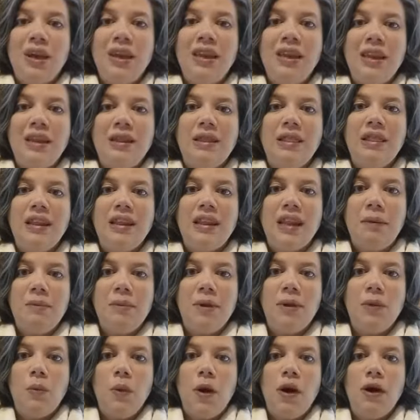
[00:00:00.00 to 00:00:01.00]
it in the
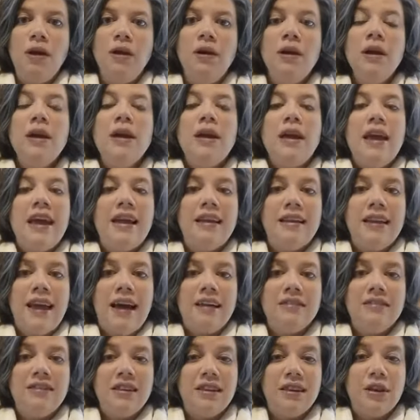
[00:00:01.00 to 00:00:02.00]
lemon water, it
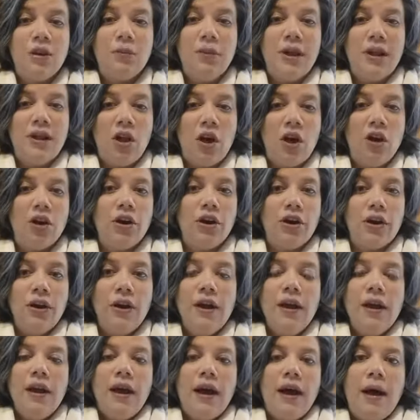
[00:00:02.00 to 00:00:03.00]
lasts a little bit longer,
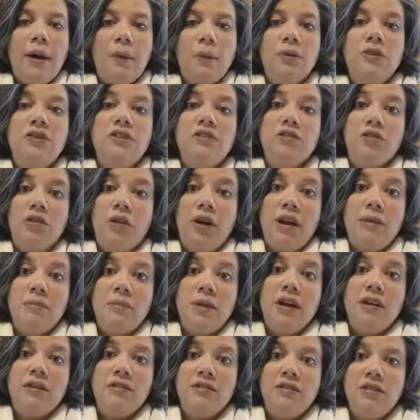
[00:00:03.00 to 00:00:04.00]
which is great
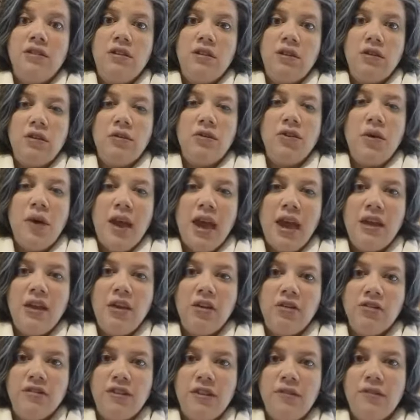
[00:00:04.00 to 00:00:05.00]
because you know you hate
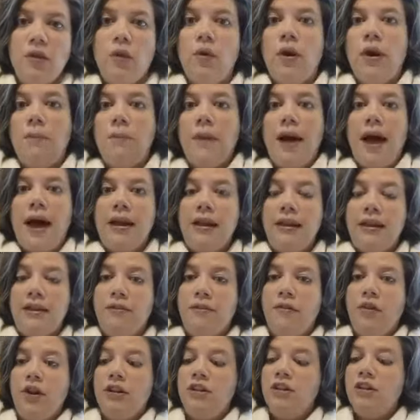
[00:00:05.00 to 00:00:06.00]
your stuff going bad in the
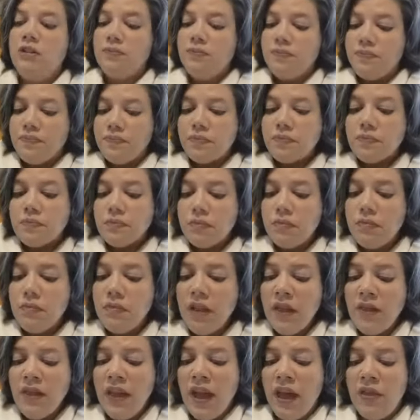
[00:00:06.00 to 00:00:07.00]
fridge.
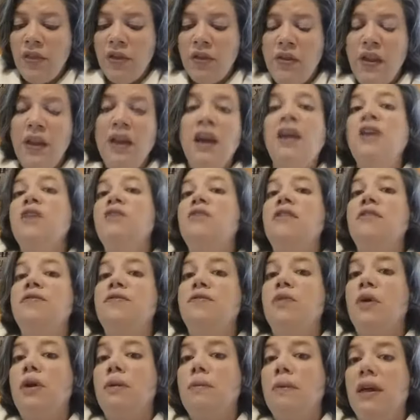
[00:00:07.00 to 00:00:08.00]
The other thing I use it
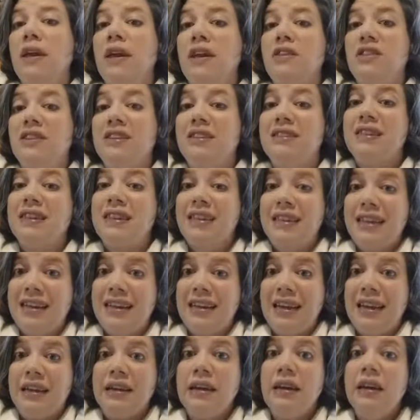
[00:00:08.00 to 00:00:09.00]
for in my kitchen is
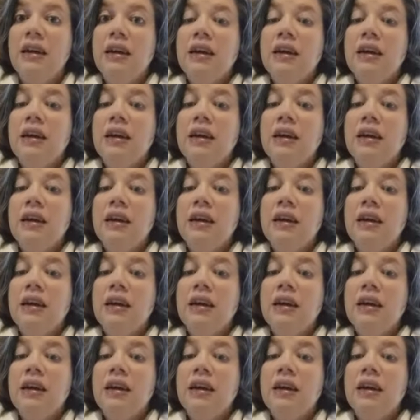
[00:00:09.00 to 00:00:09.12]
cleaning.